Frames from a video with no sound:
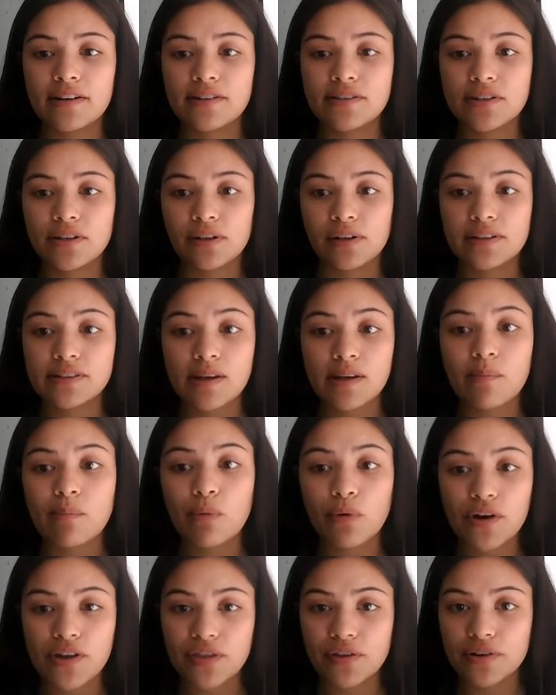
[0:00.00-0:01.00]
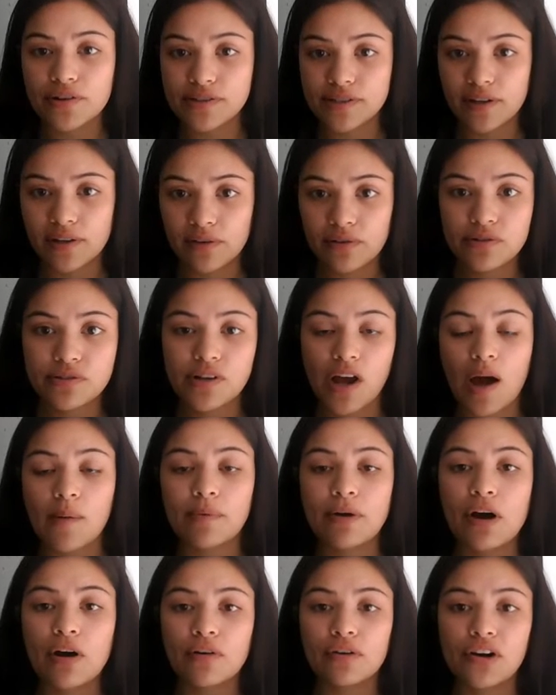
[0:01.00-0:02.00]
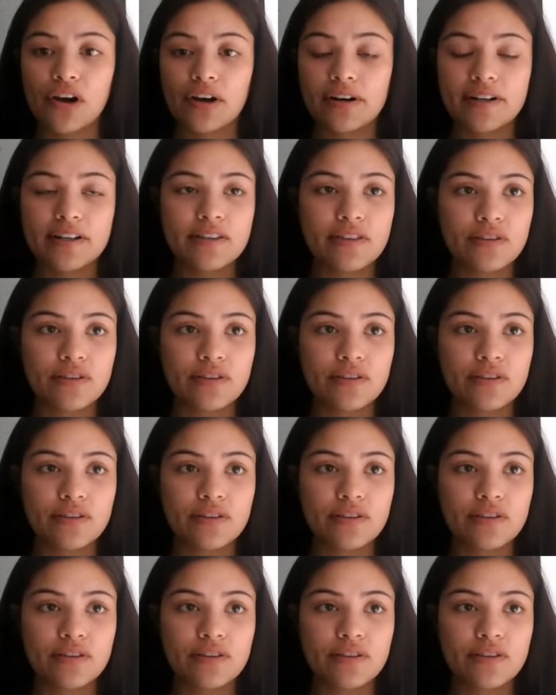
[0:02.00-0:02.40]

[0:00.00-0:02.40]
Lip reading: until at some point there is another stop codon